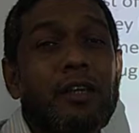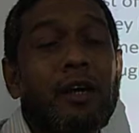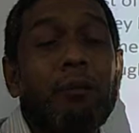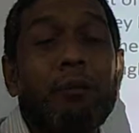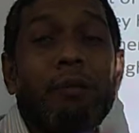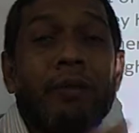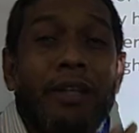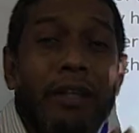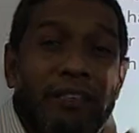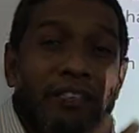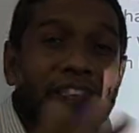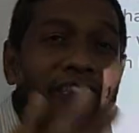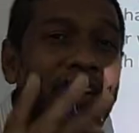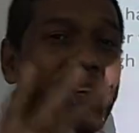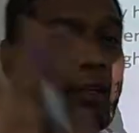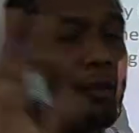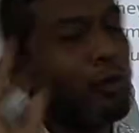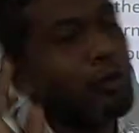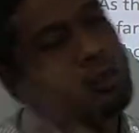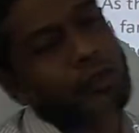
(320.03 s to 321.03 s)
of
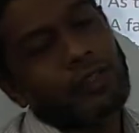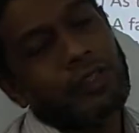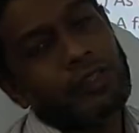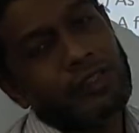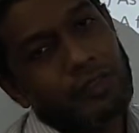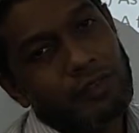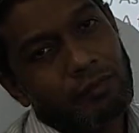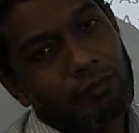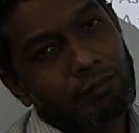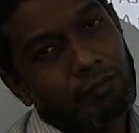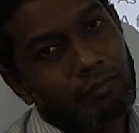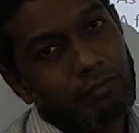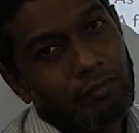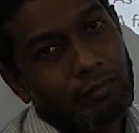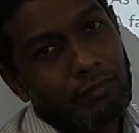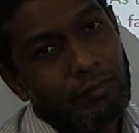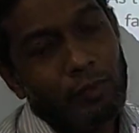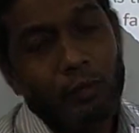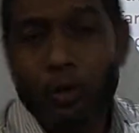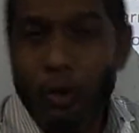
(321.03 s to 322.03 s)
different clauses,
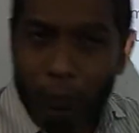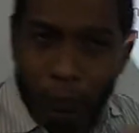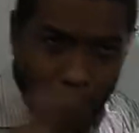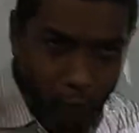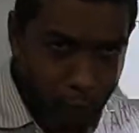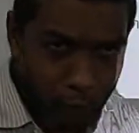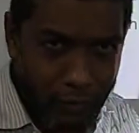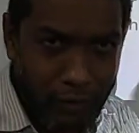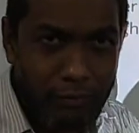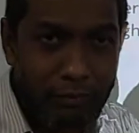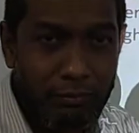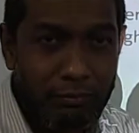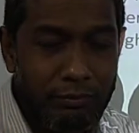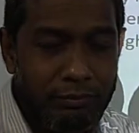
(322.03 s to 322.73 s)
no problem,